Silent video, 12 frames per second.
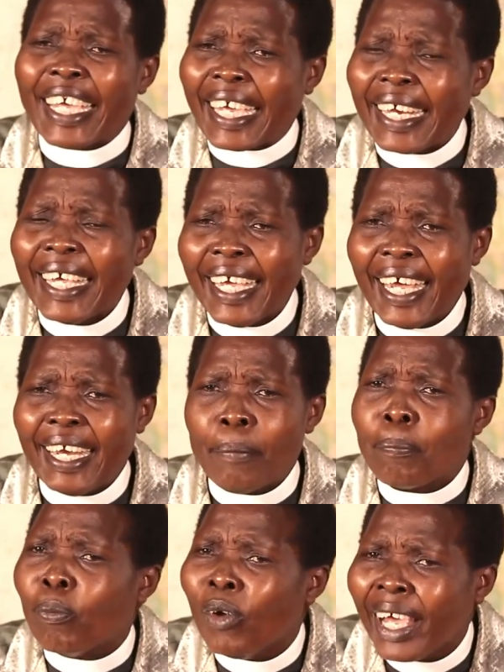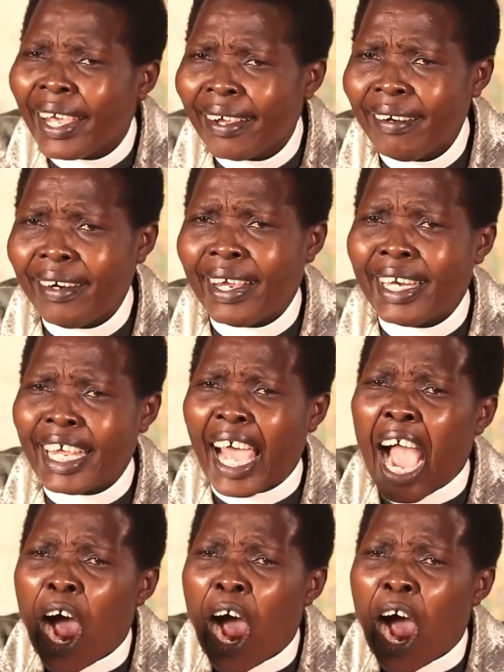clearly, plainly, the